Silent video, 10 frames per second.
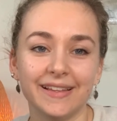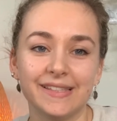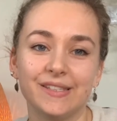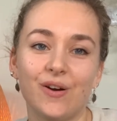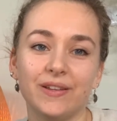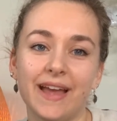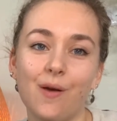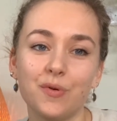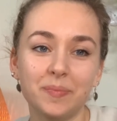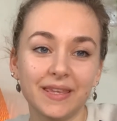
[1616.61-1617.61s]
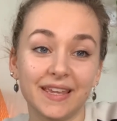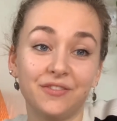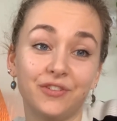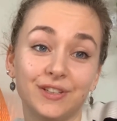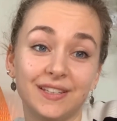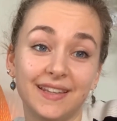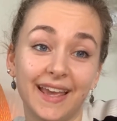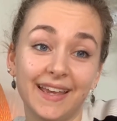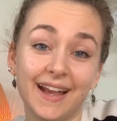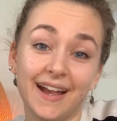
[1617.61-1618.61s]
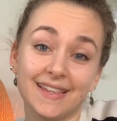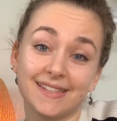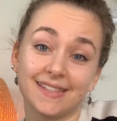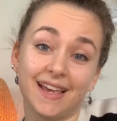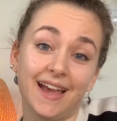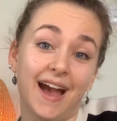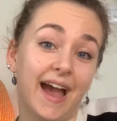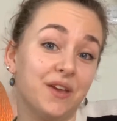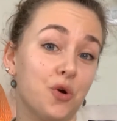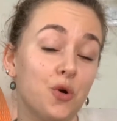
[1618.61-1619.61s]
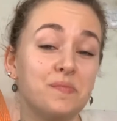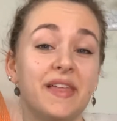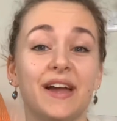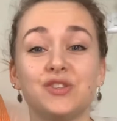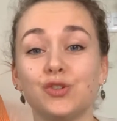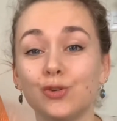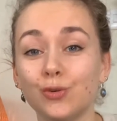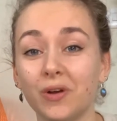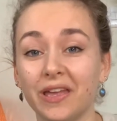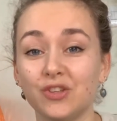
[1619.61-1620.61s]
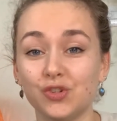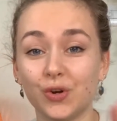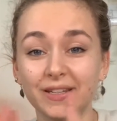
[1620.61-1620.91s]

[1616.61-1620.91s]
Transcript: So that would be it for today, guys. I hope that you enjoyed